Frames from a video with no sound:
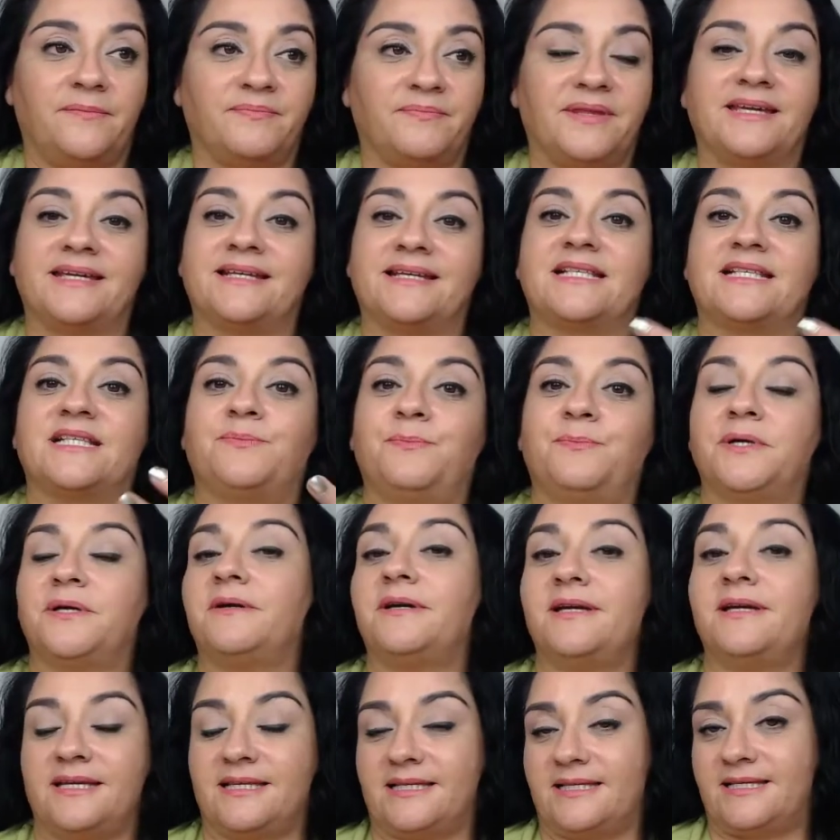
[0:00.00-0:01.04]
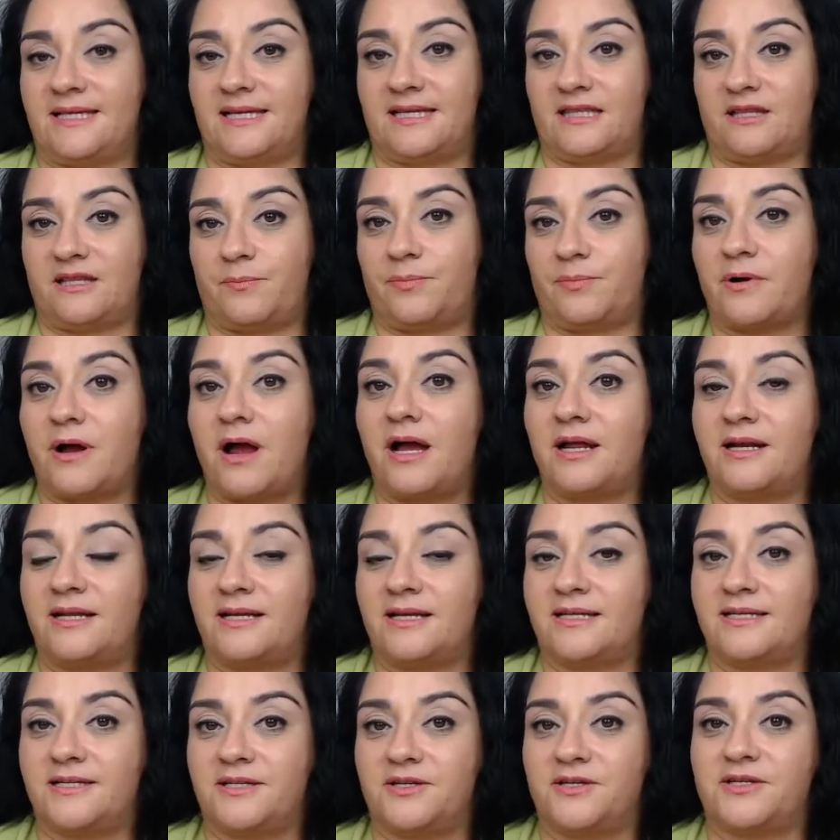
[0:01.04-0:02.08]
experiencing the
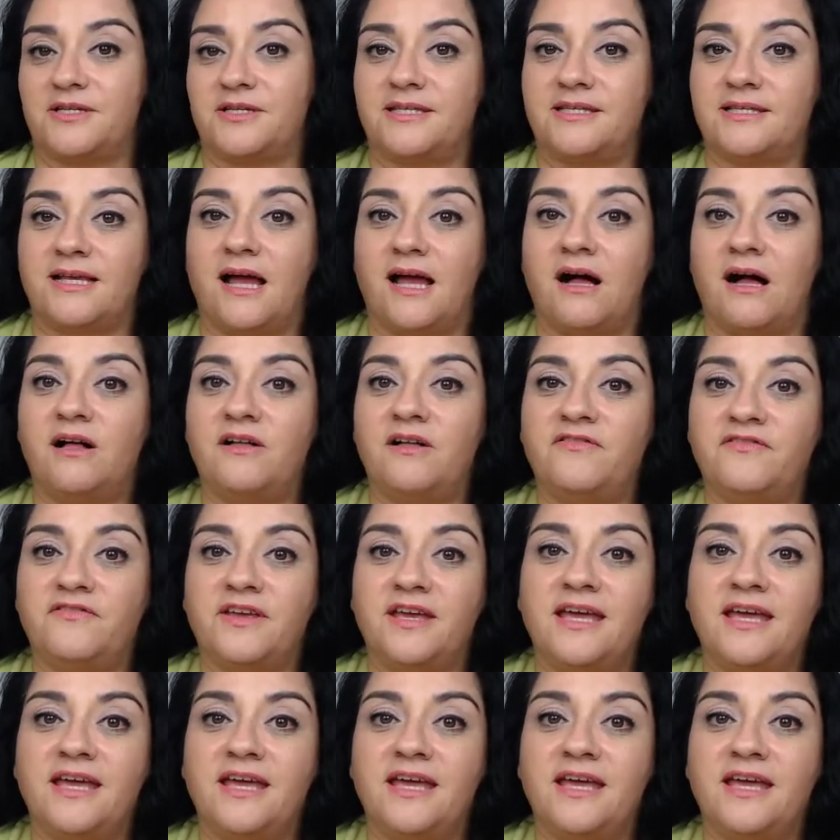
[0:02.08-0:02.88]
products yourself,